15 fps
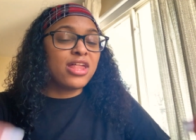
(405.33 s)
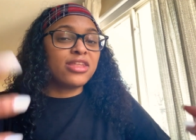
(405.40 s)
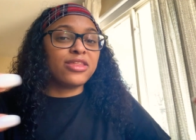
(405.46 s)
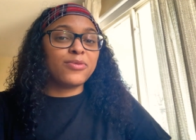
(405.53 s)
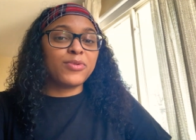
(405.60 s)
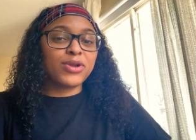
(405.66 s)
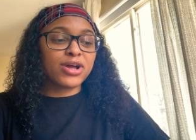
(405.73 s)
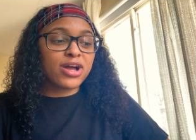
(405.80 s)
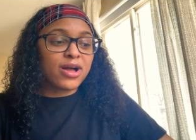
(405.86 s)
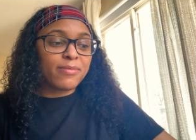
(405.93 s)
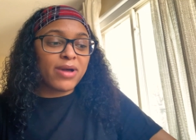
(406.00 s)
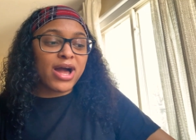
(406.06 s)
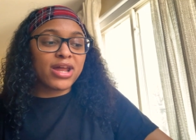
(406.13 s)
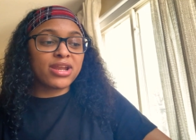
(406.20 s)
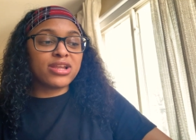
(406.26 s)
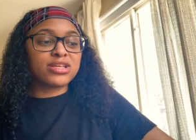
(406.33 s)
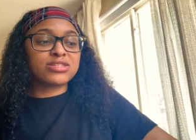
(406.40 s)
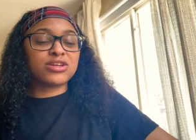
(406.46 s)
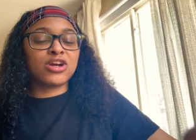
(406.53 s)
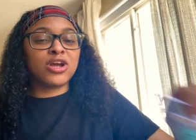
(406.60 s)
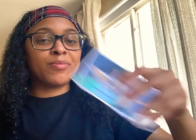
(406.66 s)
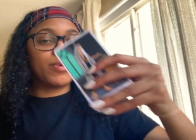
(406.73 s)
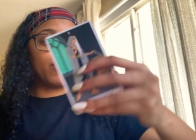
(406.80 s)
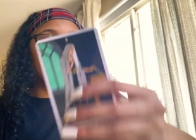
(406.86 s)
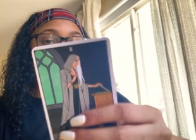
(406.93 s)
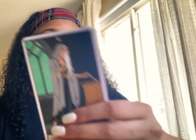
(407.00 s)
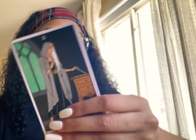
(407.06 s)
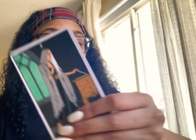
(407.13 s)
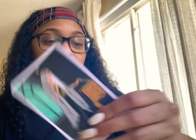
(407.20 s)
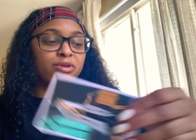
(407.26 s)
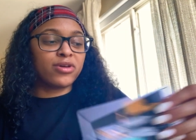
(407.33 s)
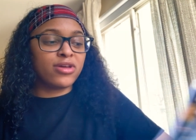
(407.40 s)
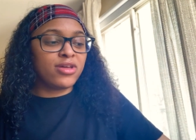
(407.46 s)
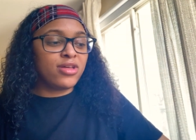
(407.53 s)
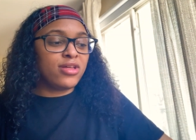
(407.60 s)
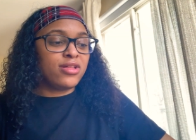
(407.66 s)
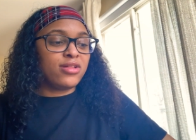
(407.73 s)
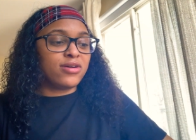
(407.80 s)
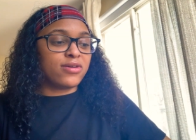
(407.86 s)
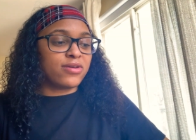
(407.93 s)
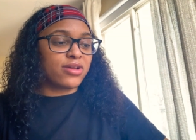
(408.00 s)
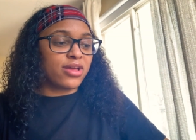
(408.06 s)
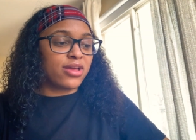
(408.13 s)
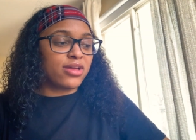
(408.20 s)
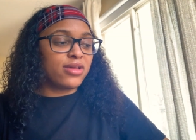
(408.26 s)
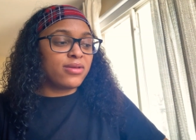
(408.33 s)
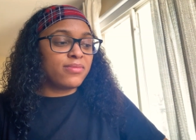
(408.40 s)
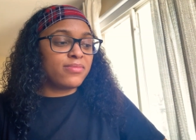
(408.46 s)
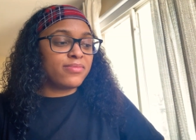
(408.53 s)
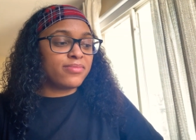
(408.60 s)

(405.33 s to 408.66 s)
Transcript: They want to come out of this hermit mode, okay?